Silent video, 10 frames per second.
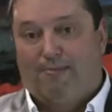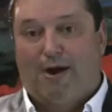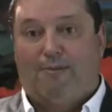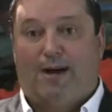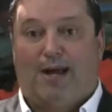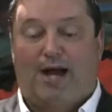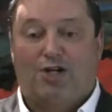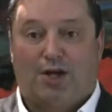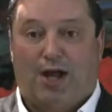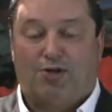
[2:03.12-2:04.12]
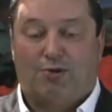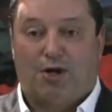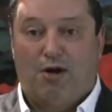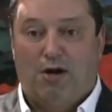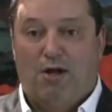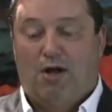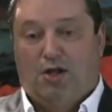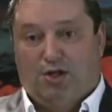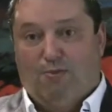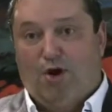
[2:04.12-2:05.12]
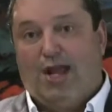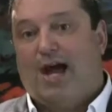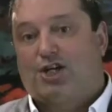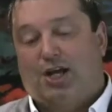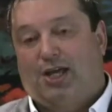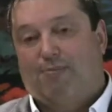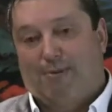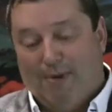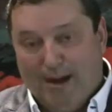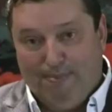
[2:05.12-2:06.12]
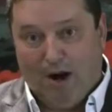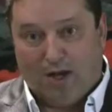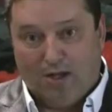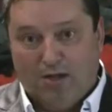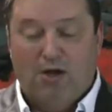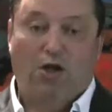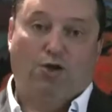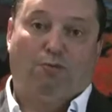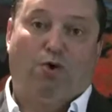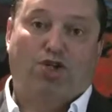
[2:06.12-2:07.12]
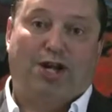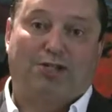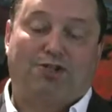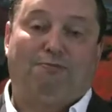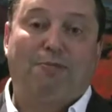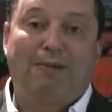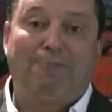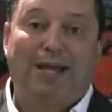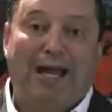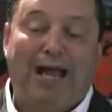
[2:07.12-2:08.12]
the better my cash on cash return. The more cash I keep in my pocket, the more chances of me being